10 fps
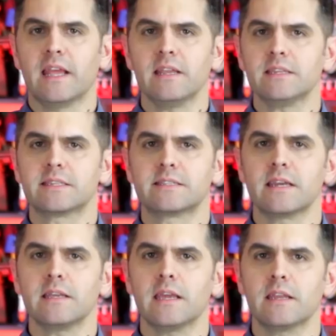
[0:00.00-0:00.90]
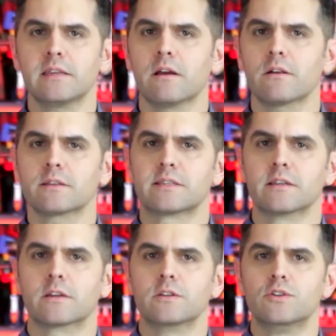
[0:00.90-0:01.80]
any steady-handed
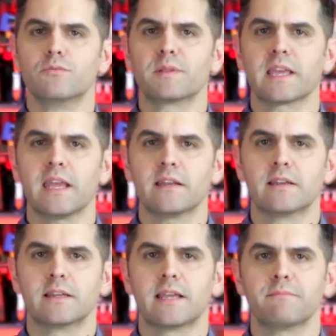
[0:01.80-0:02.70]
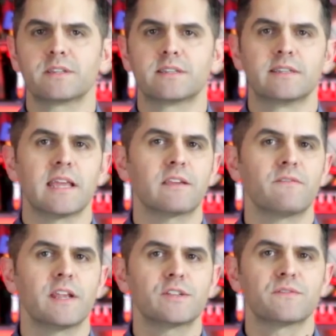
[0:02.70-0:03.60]
artisan could duplicate in an attempt to take
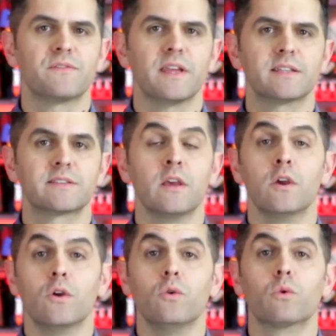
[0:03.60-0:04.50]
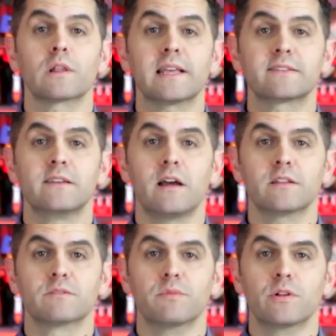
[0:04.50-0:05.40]
advantage of fans who were less
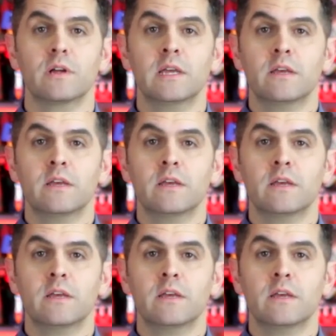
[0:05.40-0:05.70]
knowledgeable.